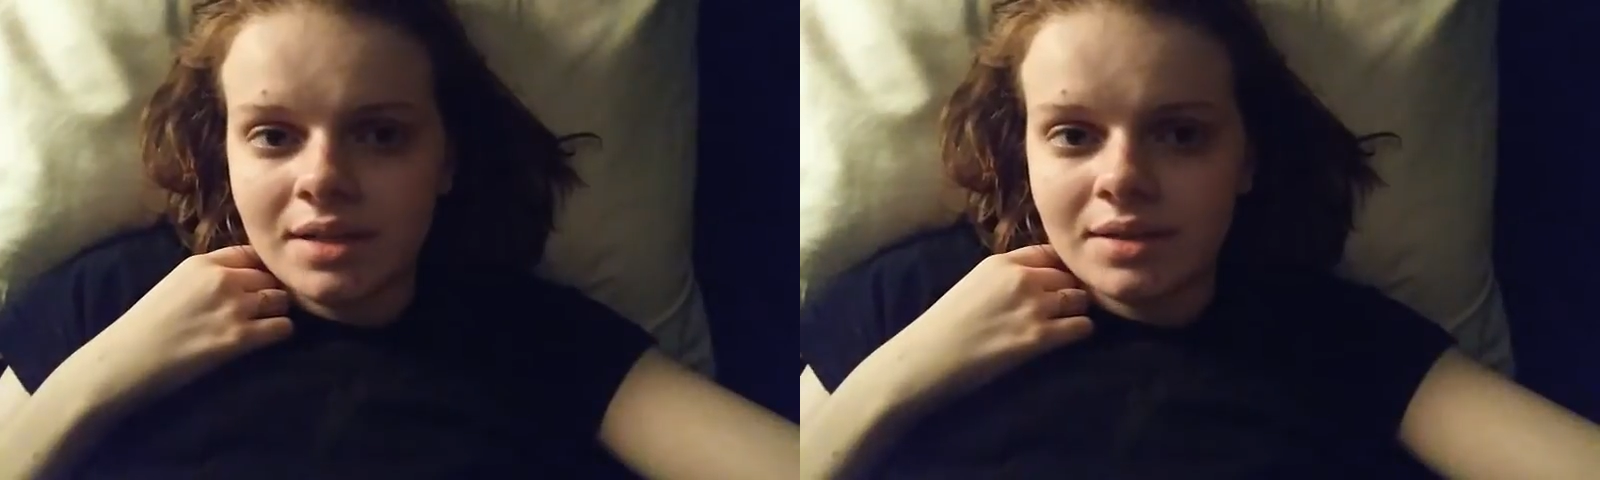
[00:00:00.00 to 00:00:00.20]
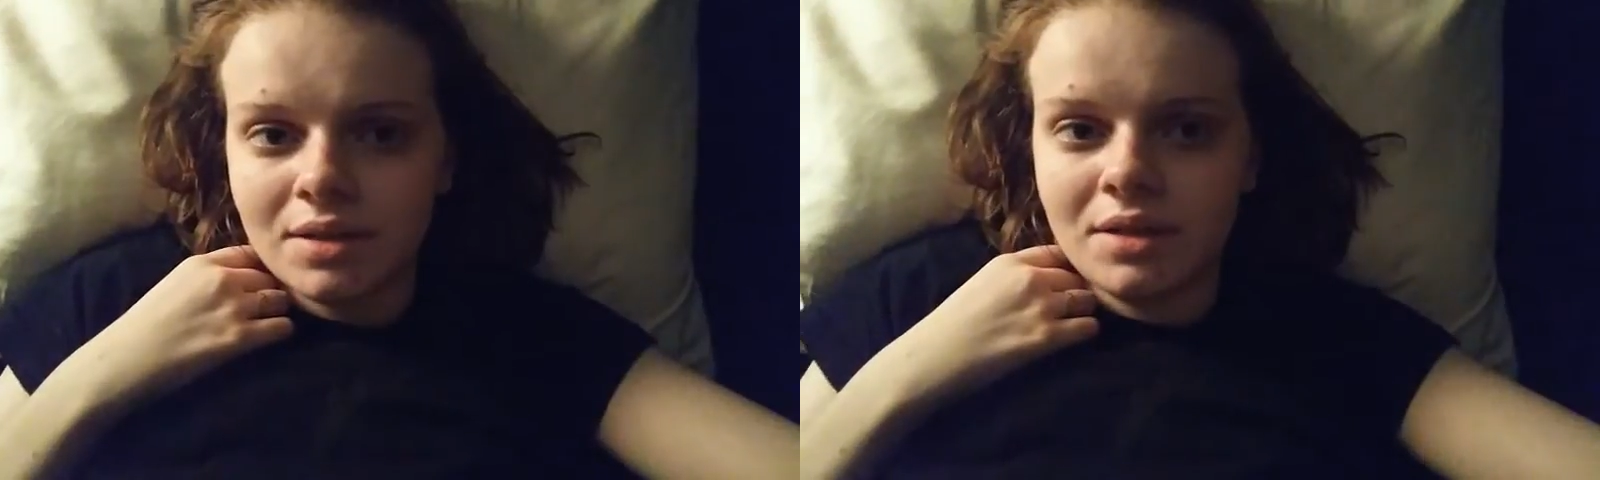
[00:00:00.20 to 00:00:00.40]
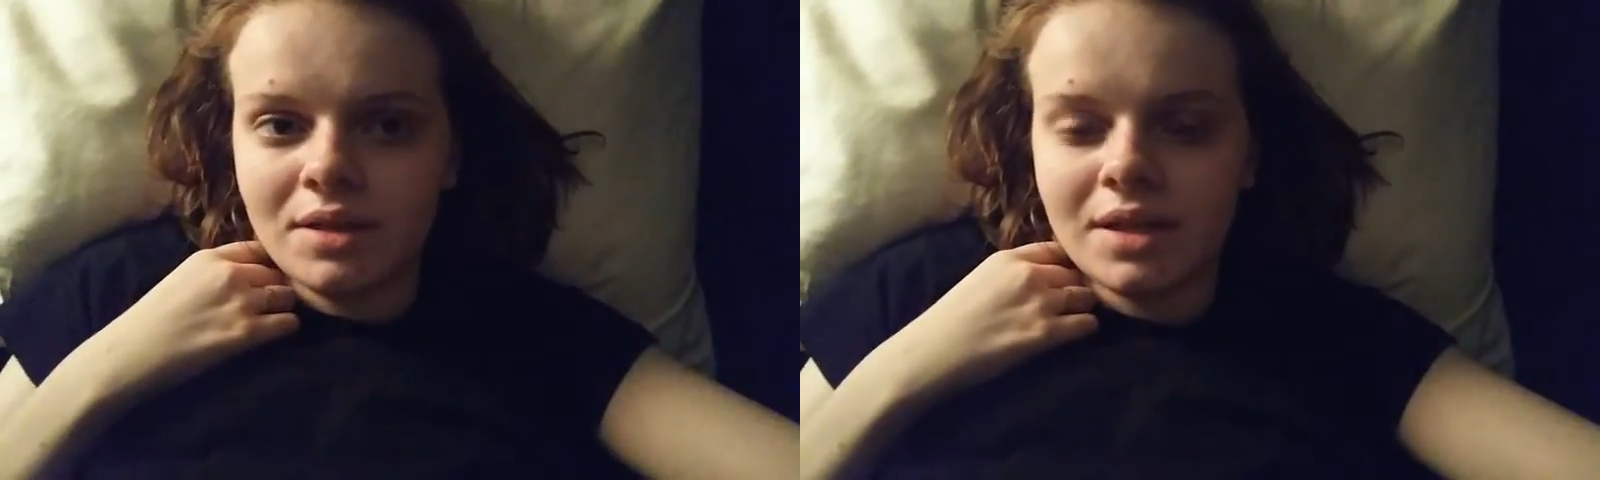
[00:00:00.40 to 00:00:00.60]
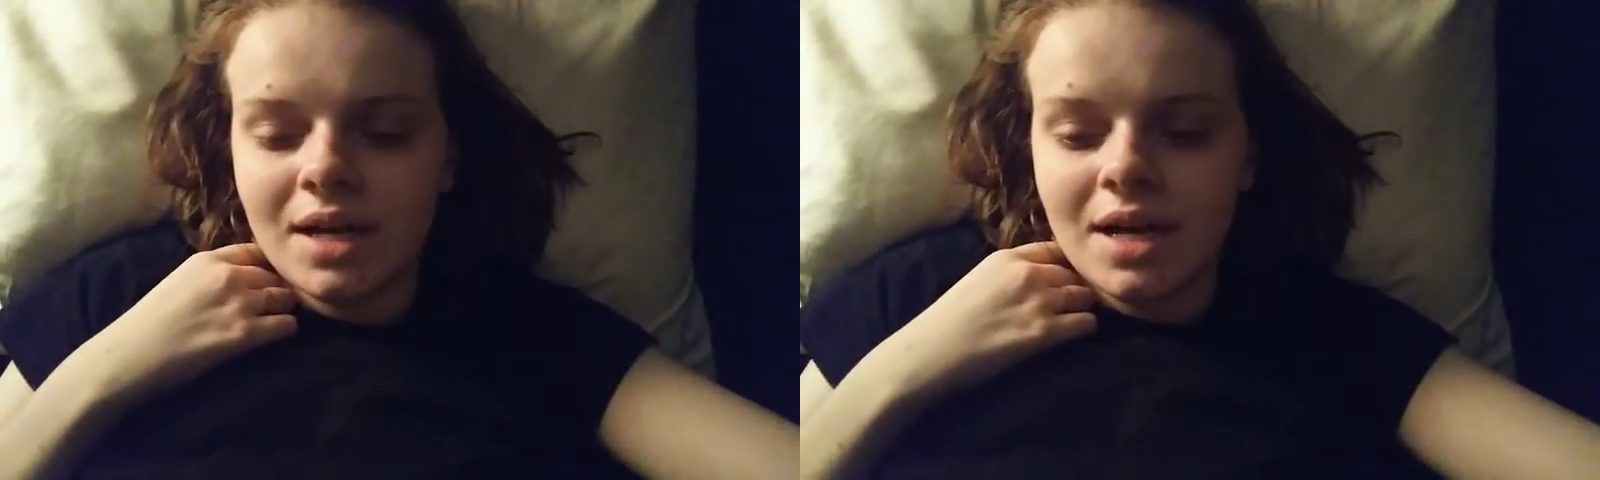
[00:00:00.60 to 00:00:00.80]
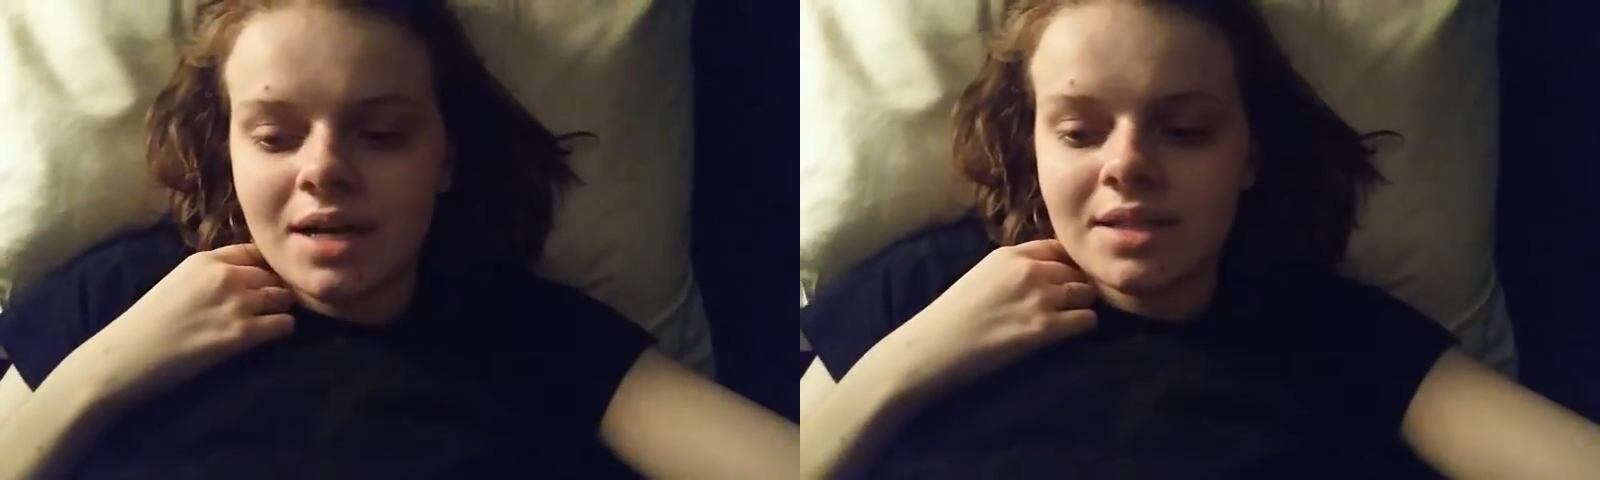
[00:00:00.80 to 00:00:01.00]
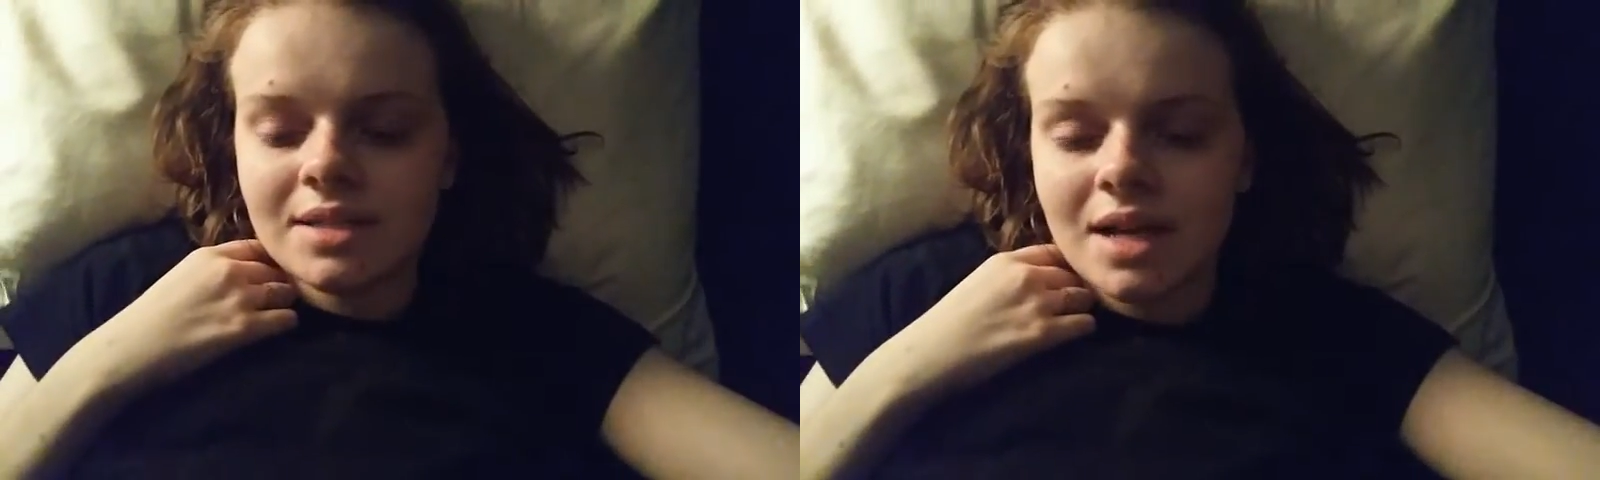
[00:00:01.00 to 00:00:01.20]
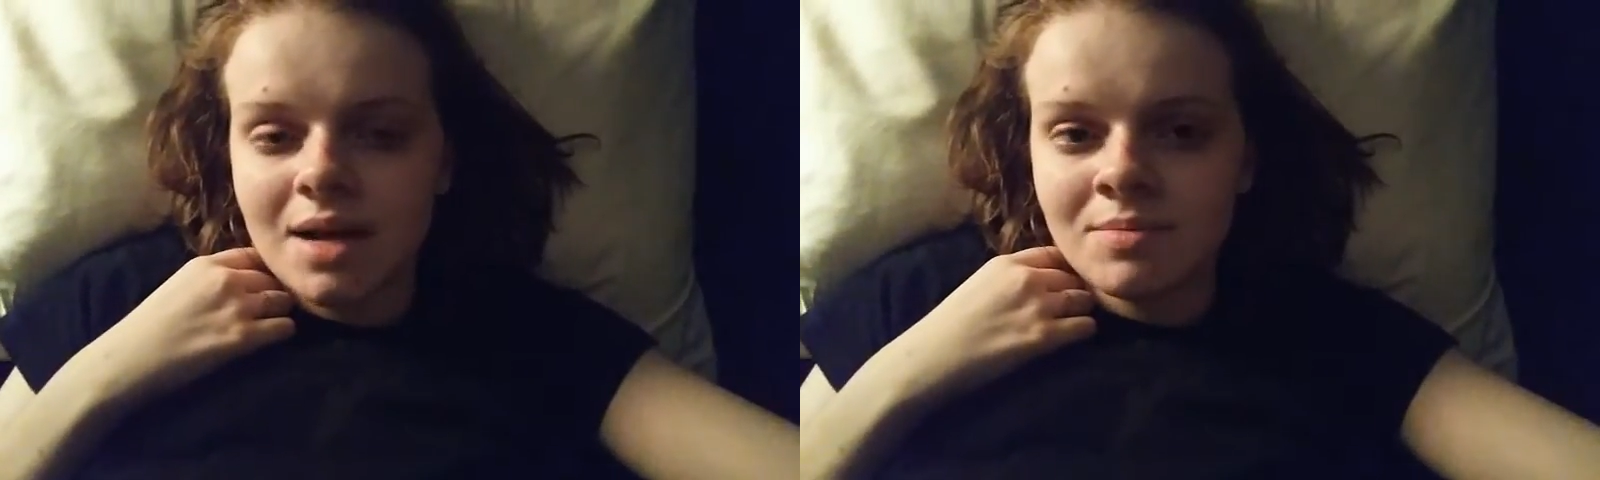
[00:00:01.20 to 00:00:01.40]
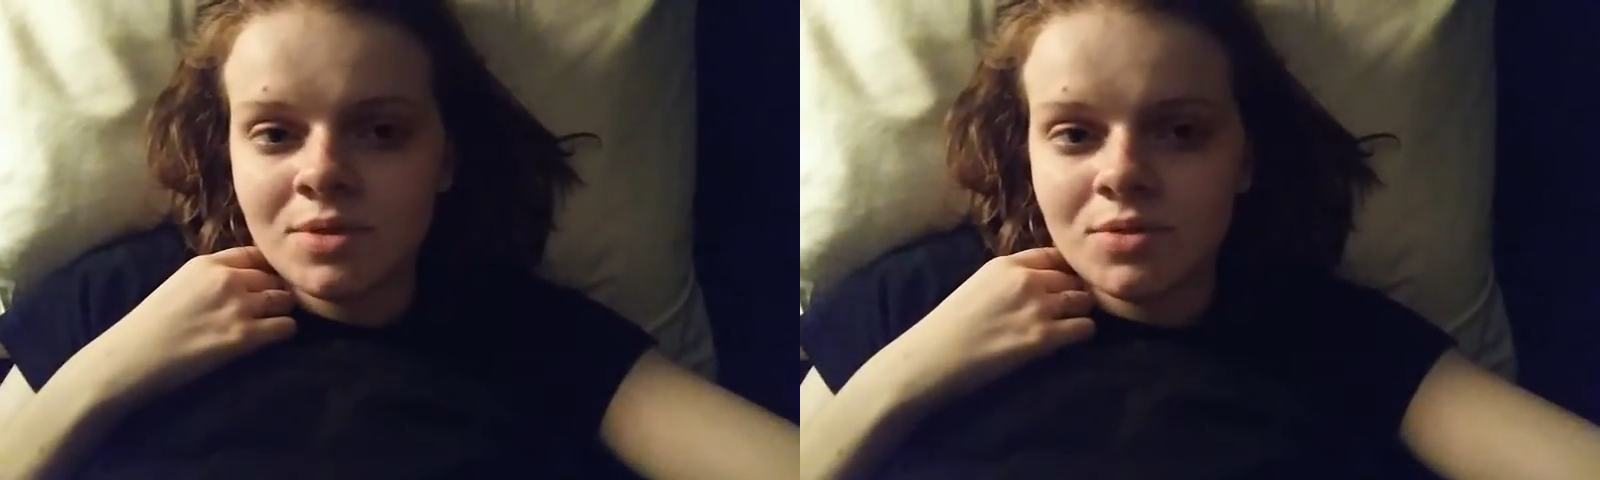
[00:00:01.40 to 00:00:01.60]
Because it
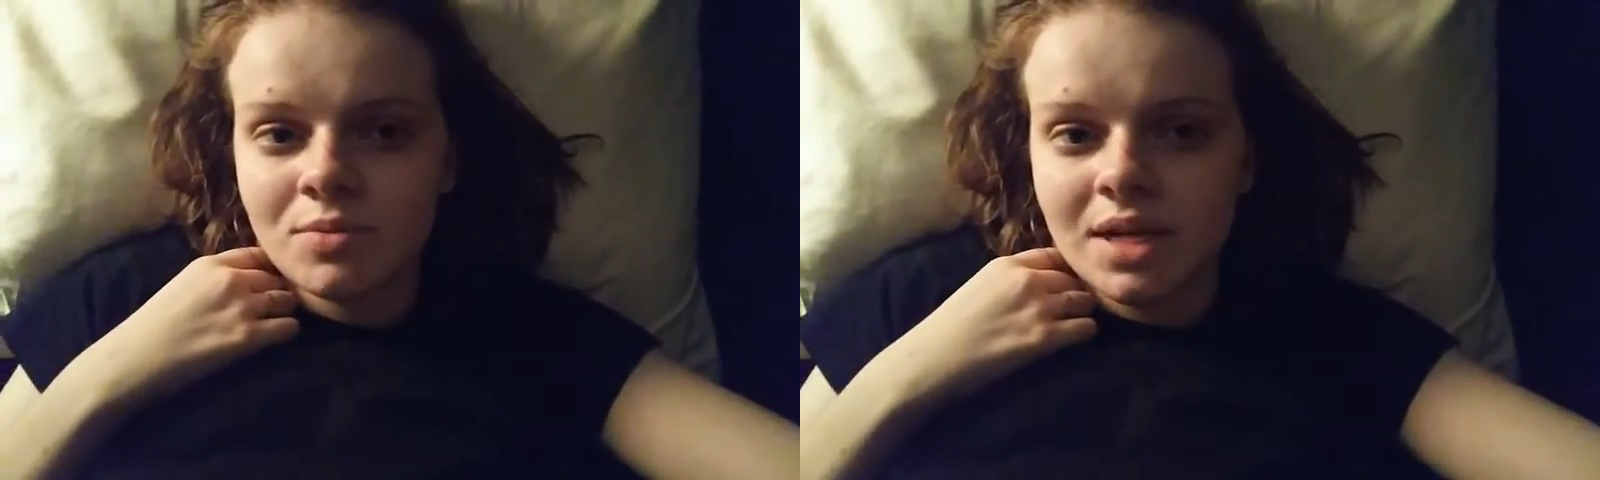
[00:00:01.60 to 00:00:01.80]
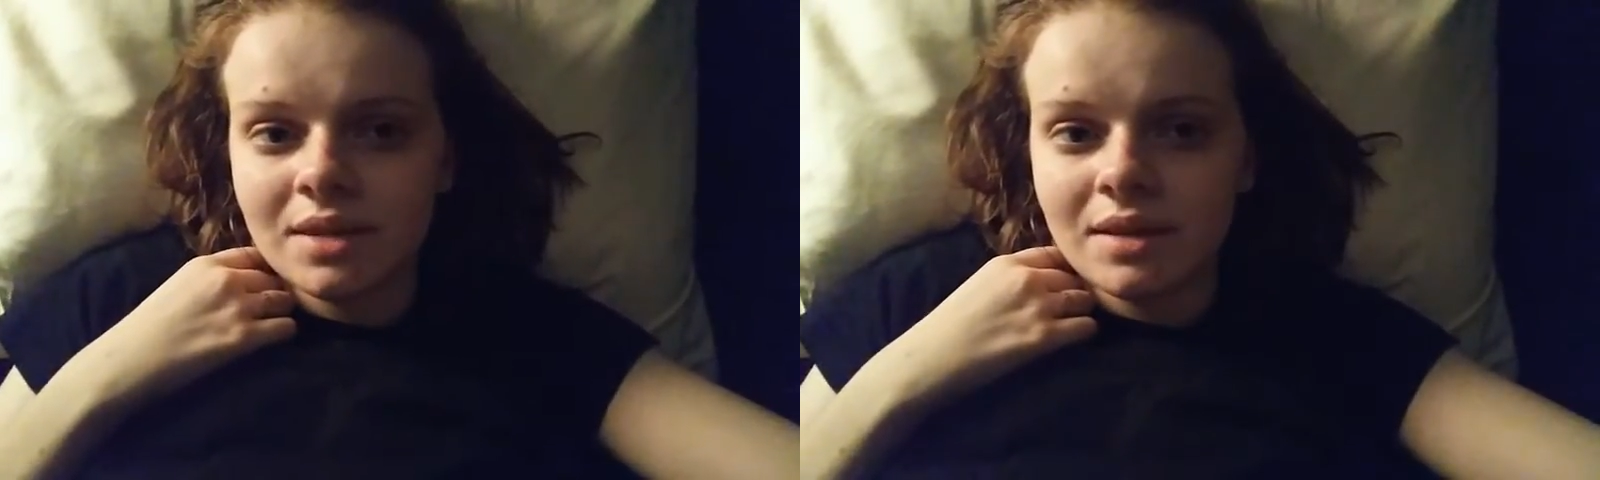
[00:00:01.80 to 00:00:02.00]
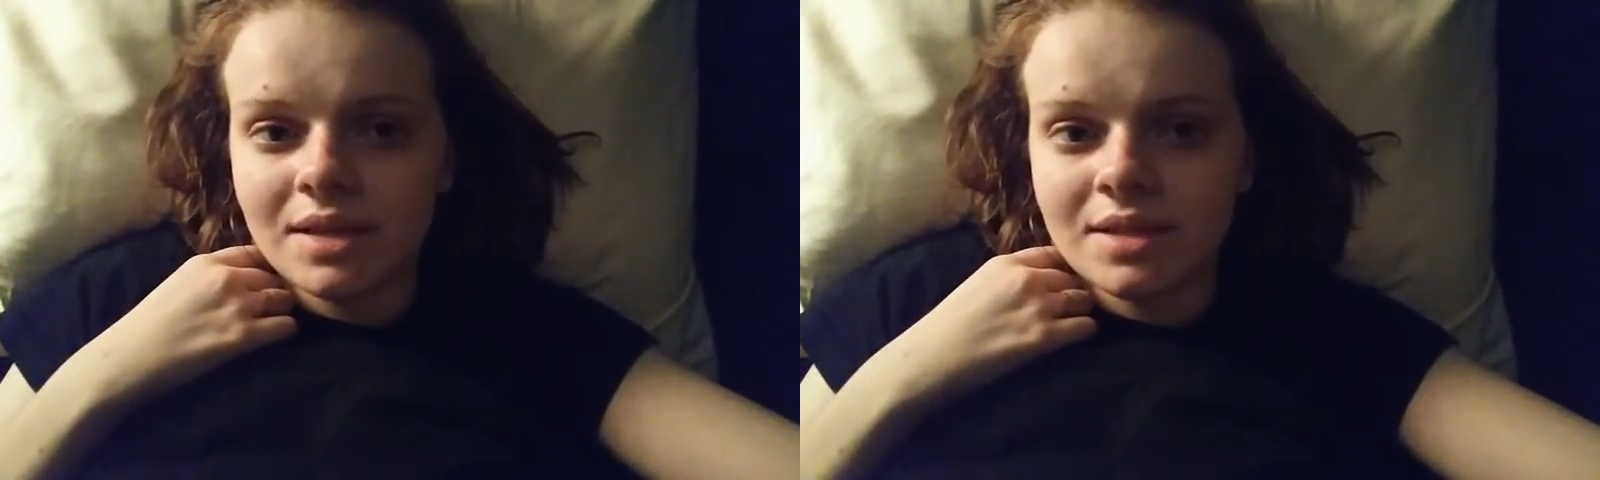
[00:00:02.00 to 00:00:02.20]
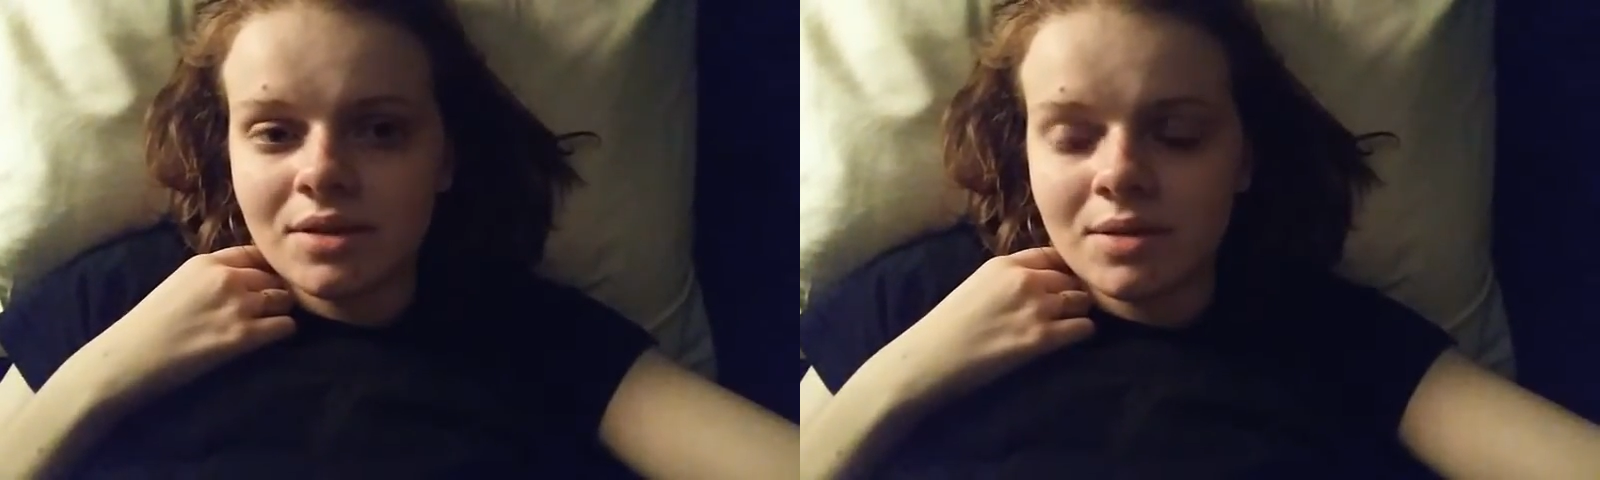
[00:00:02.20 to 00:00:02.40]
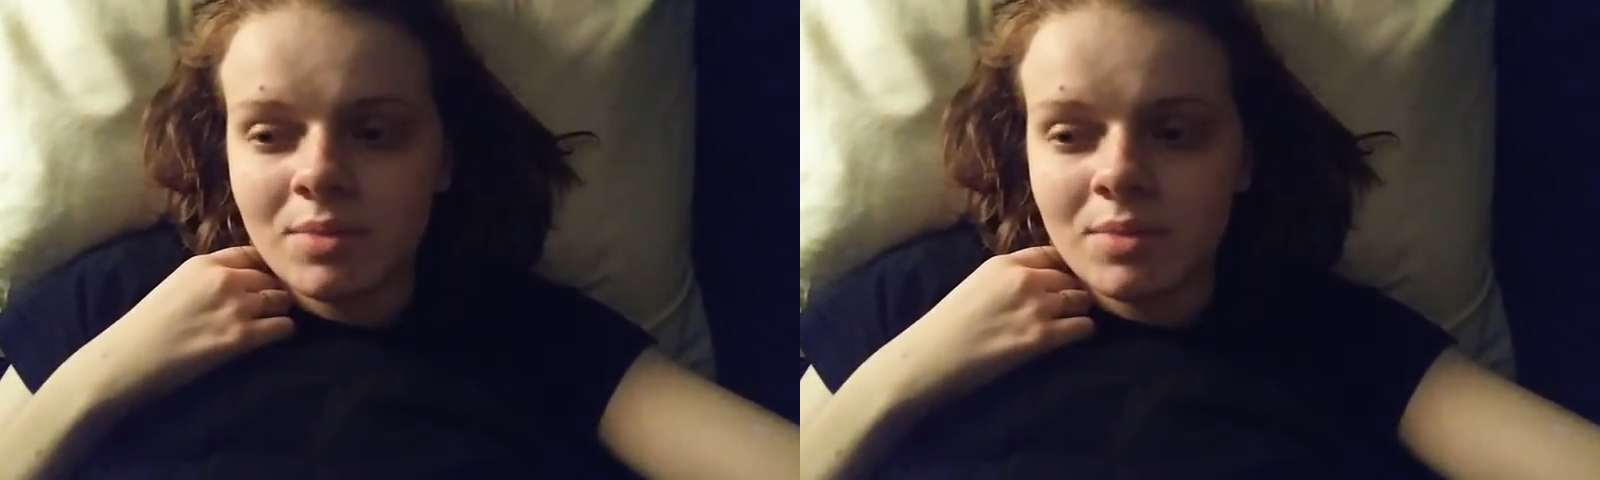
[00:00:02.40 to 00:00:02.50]
happens when I lay down on